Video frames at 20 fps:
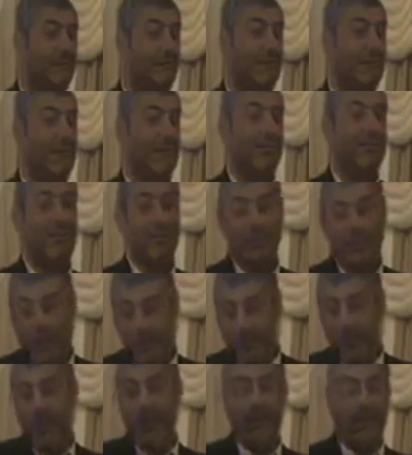But let's see if
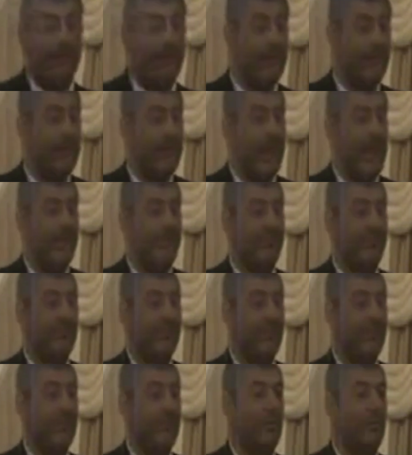I break the
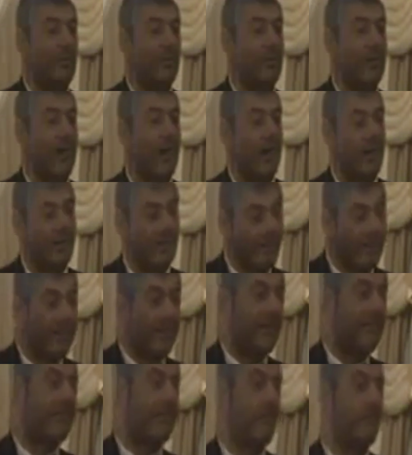glass of a car and
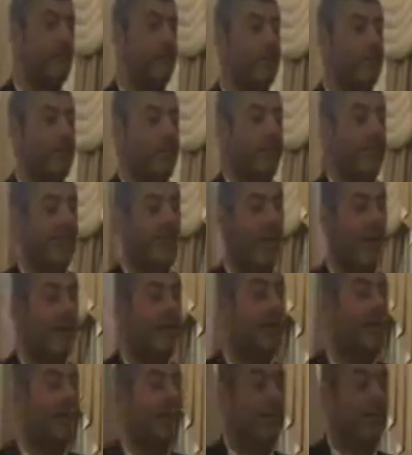steal something from
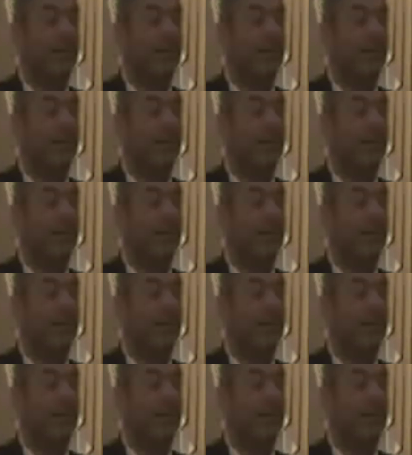inside.